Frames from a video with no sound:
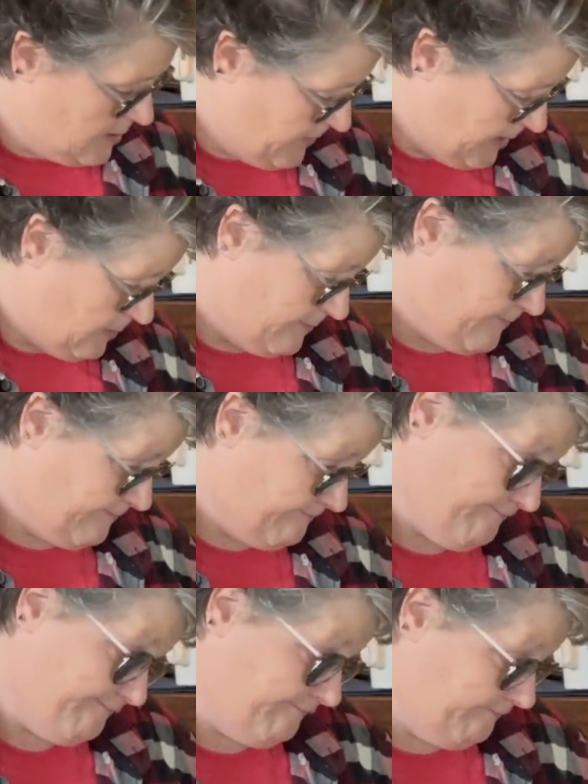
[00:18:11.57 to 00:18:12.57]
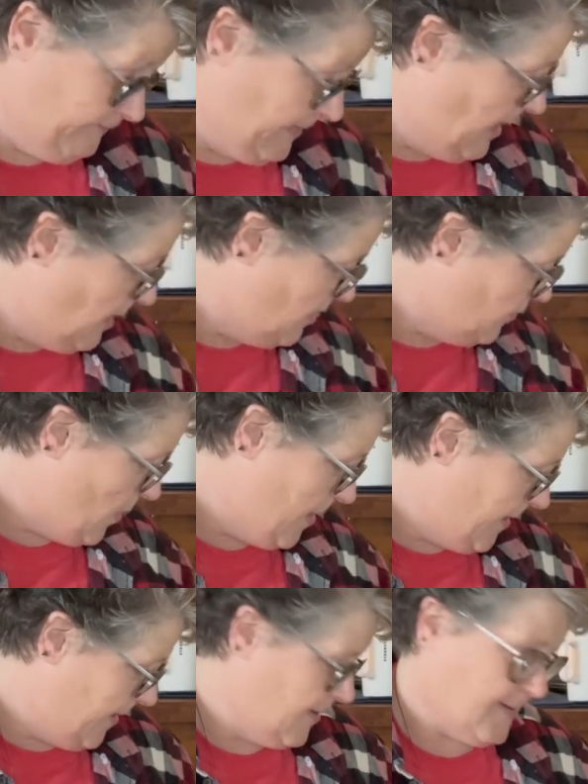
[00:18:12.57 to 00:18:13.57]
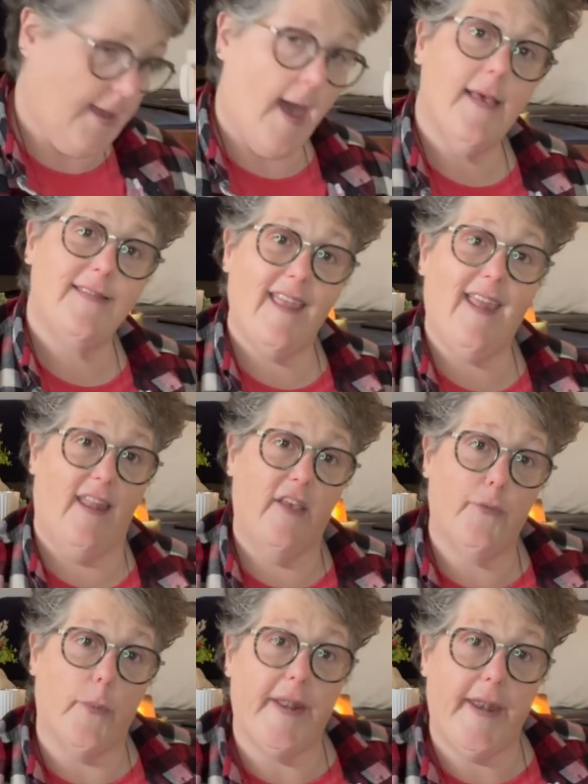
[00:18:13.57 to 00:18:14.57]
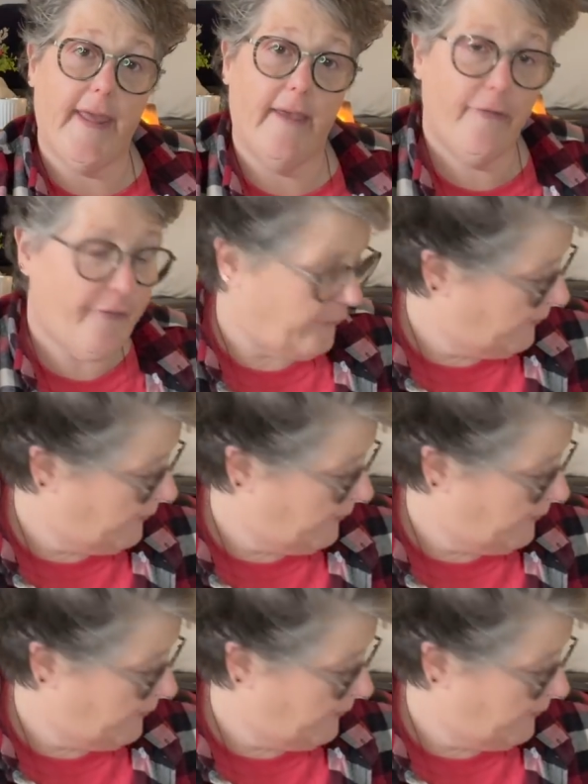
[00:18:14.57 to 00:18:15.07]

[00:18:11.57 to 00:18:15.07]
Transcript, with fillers: I mean, it is what it is, guys. It is what it is.